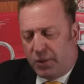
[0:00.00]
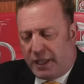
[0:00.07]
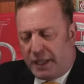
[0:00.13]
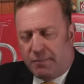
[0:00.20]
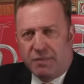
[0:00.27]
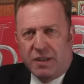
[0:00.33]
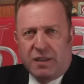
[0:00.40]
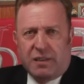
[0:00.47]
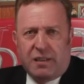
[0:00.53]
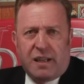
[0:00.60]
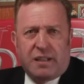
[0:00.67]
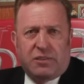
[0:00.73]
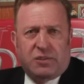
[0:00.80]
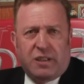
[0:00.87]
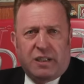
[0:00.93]
Okay,
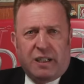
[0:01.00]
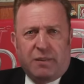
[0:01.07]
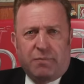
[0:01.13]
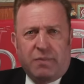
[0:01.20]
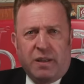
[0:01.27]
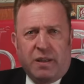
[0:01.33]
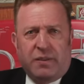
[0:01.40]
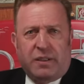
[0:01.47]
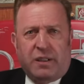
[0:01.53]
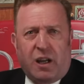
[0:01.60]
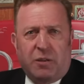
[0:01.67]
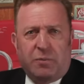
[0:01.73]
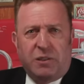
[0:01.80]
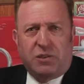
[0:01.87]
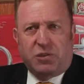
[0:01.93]
last time, the
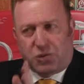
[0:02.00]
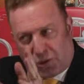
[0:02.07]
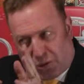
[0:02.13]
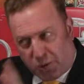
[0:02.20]
communists